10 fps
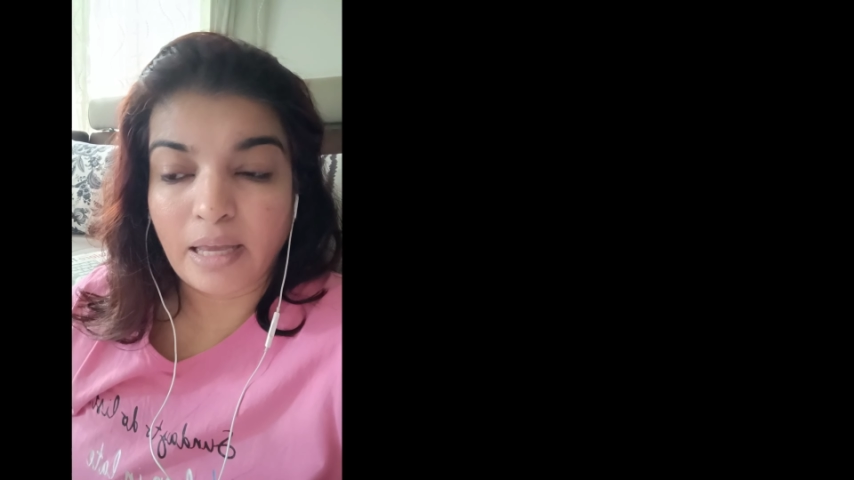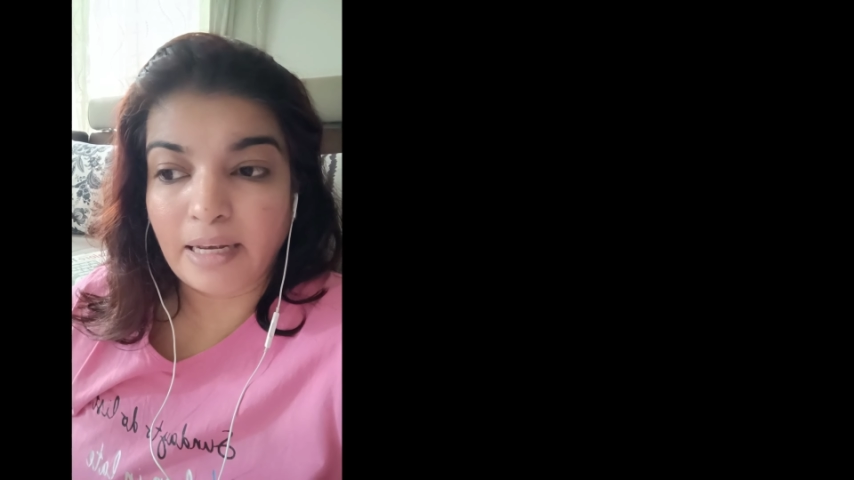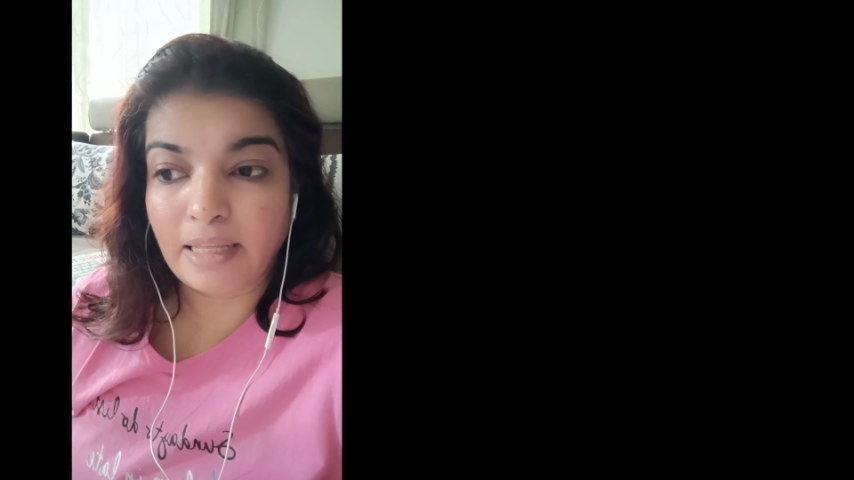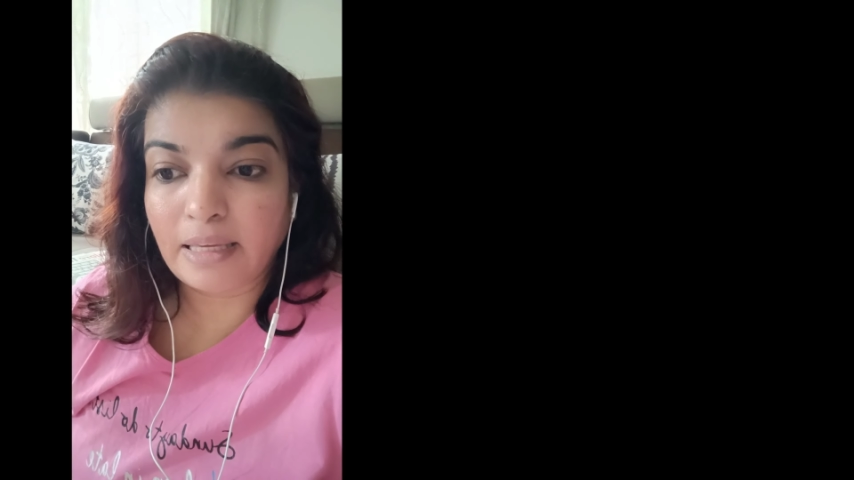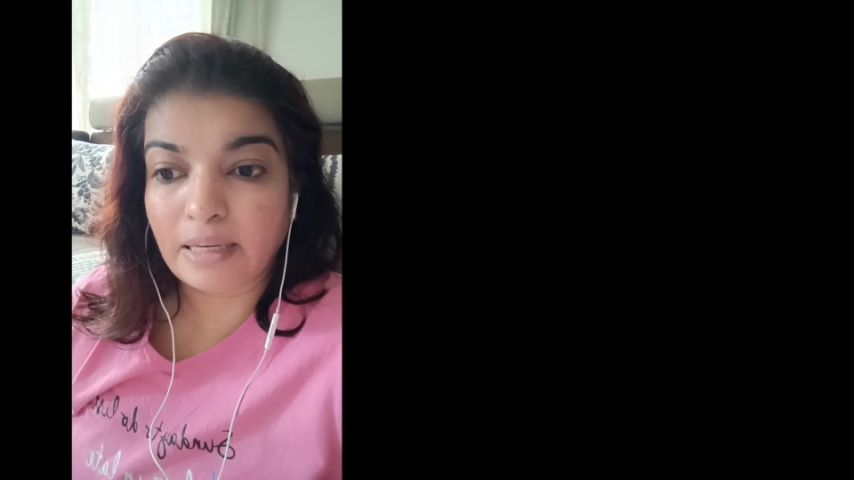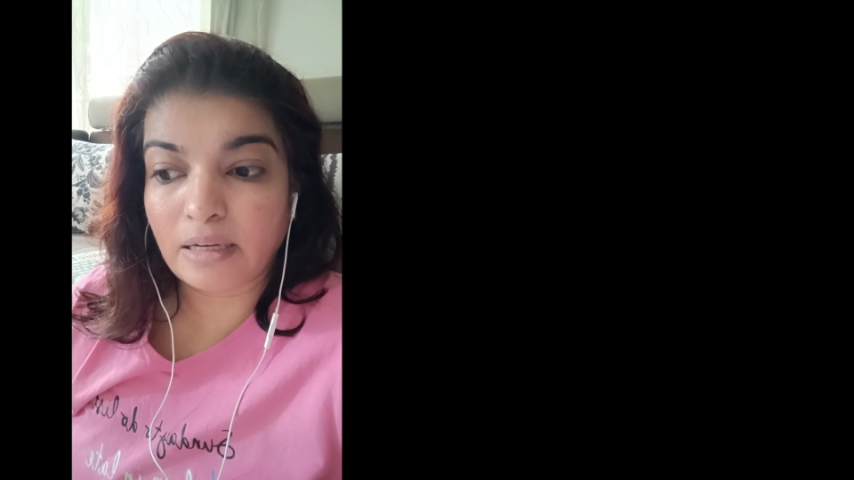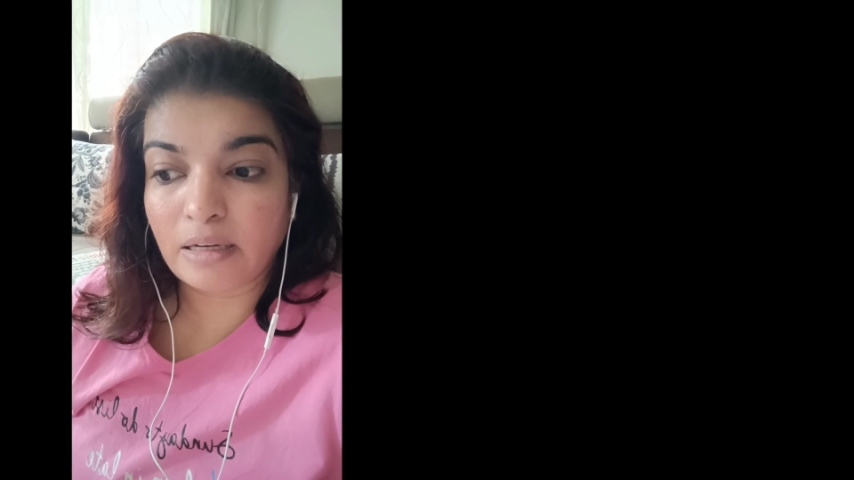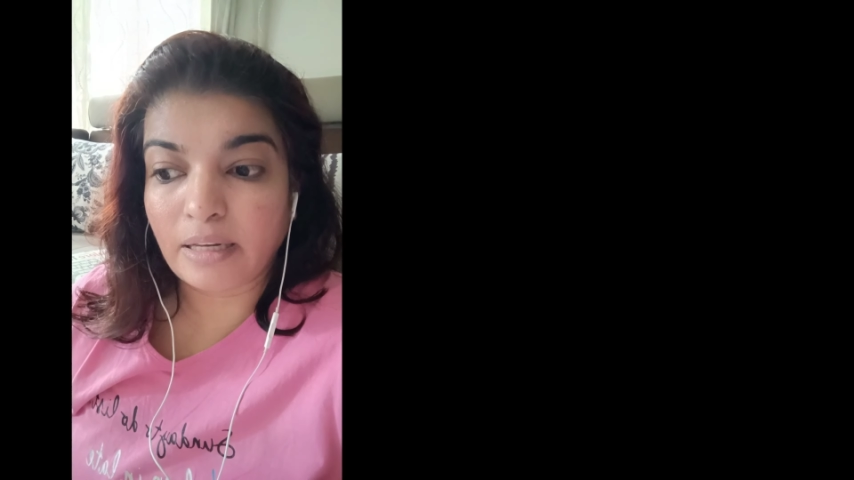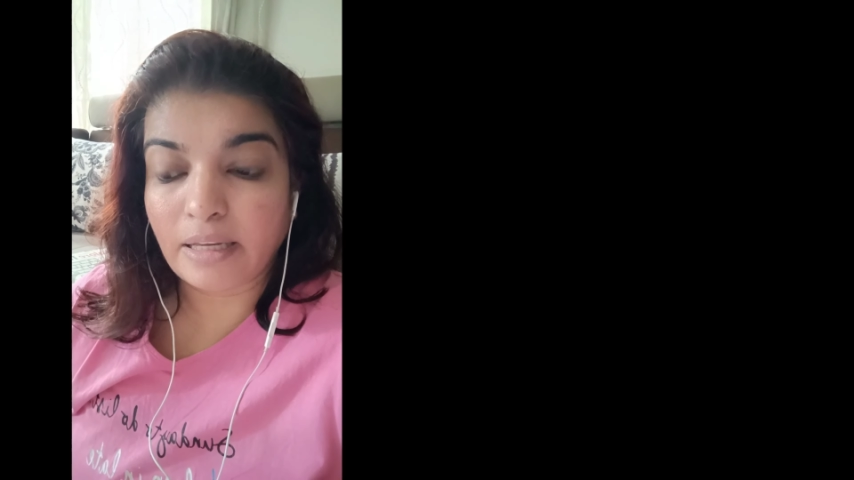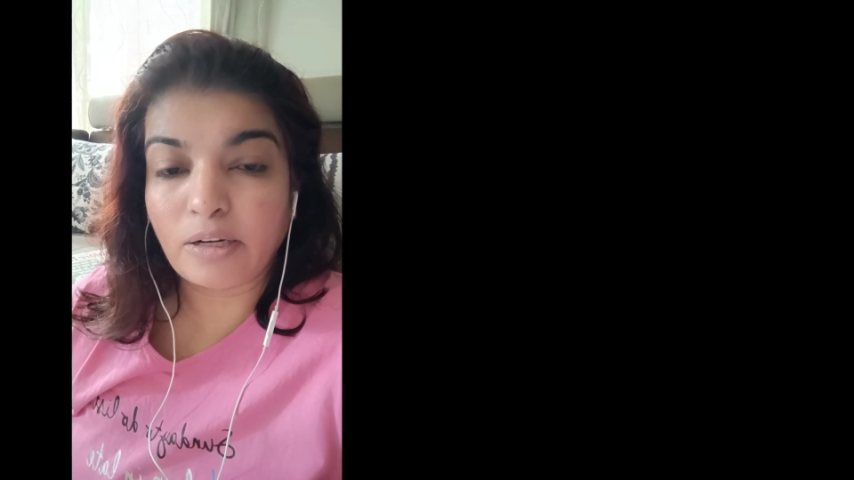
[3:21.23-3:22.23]
any
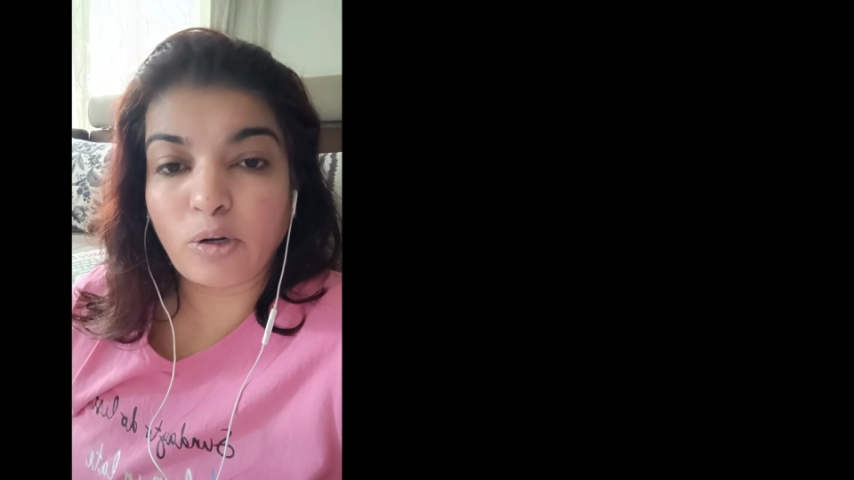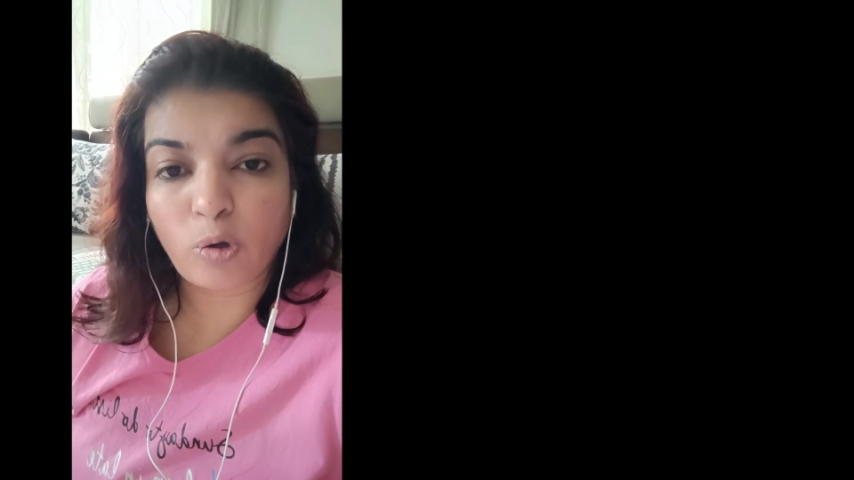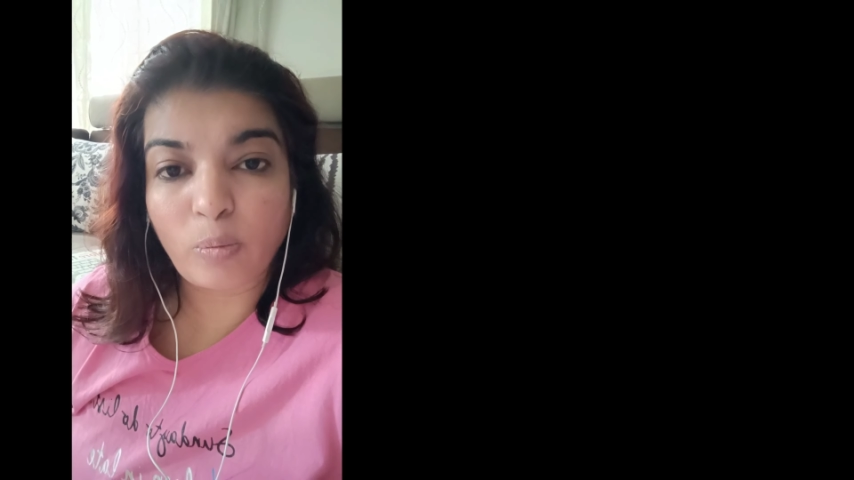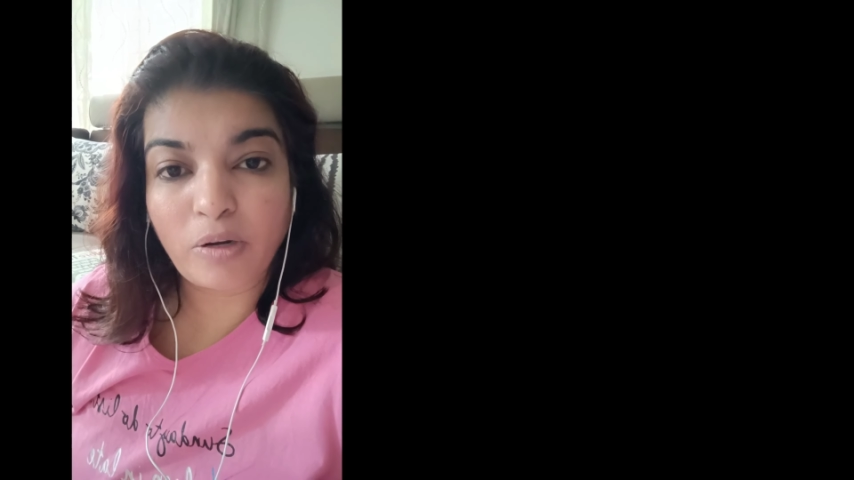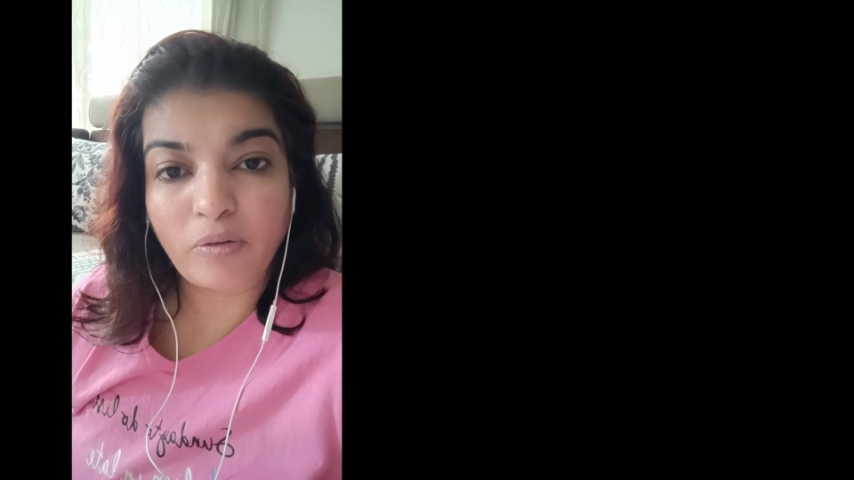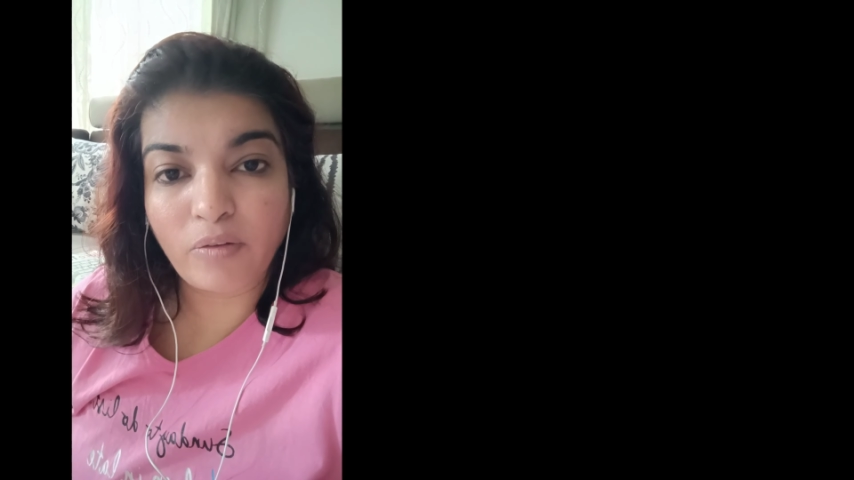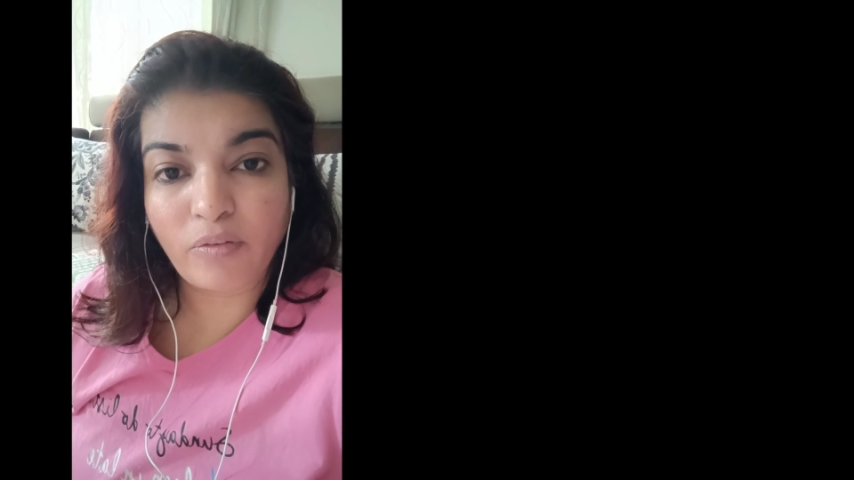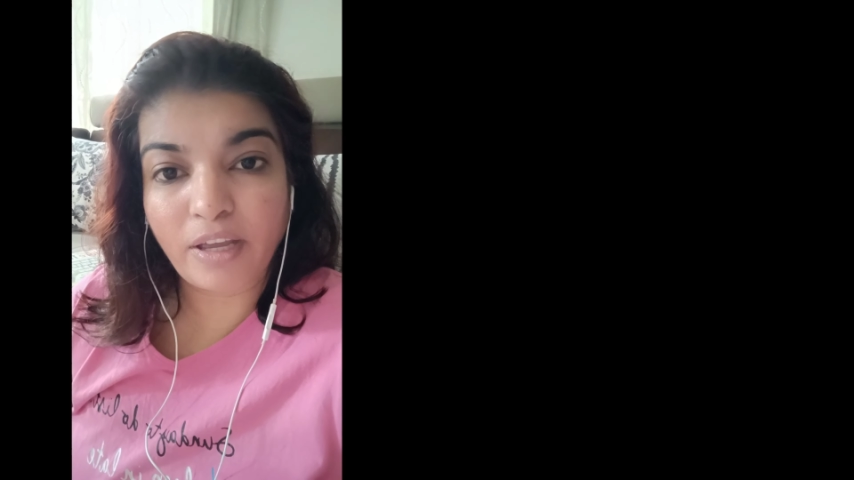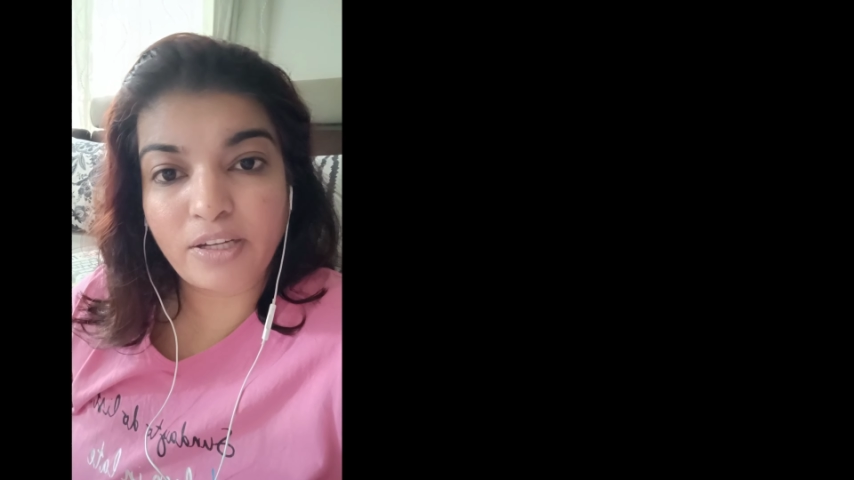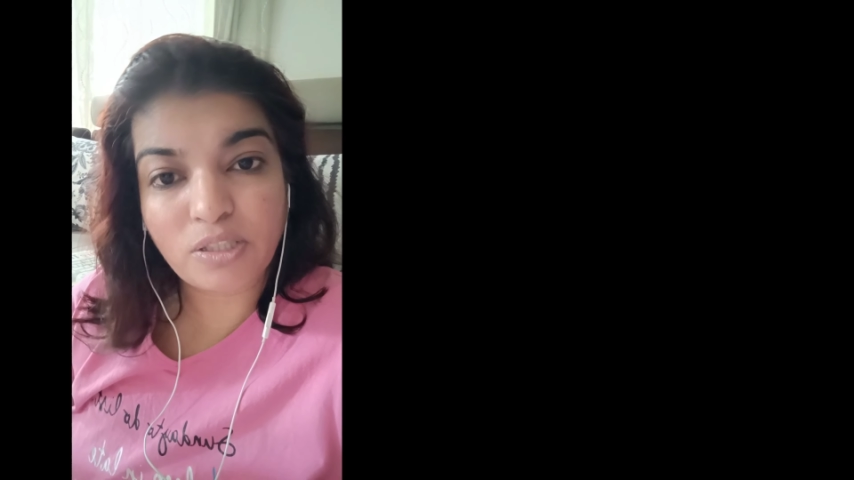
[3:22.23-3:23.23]
uh, legal document
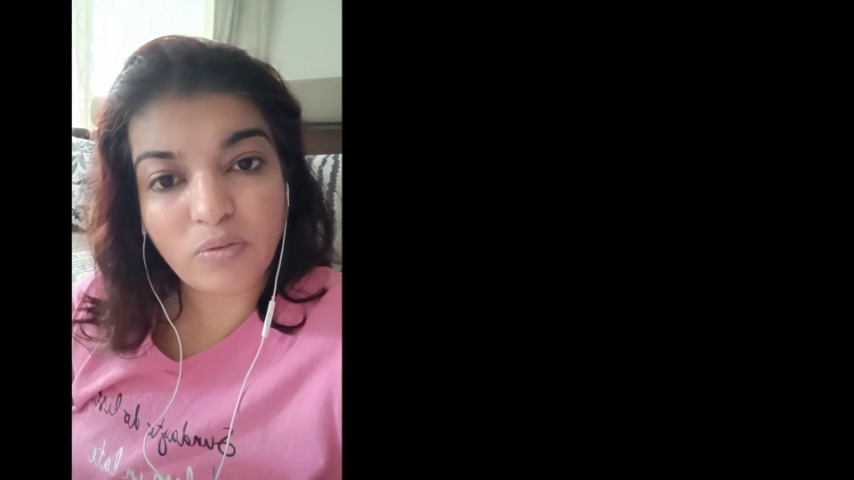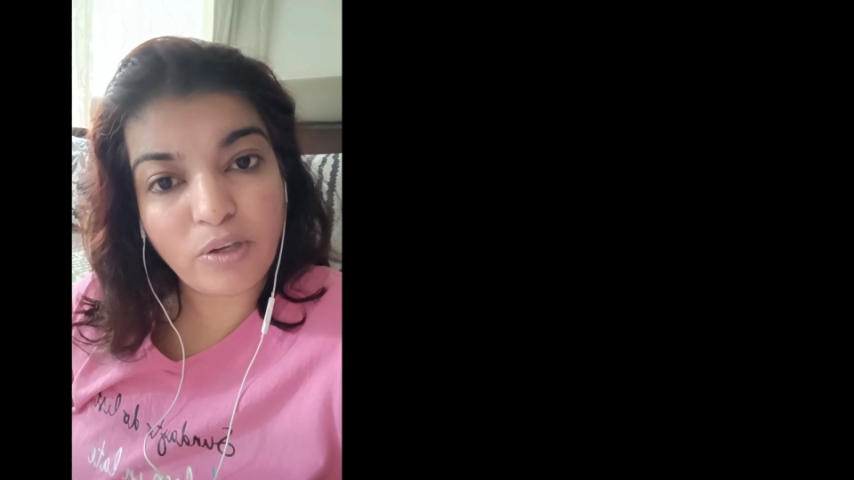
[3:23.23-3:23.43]
verification,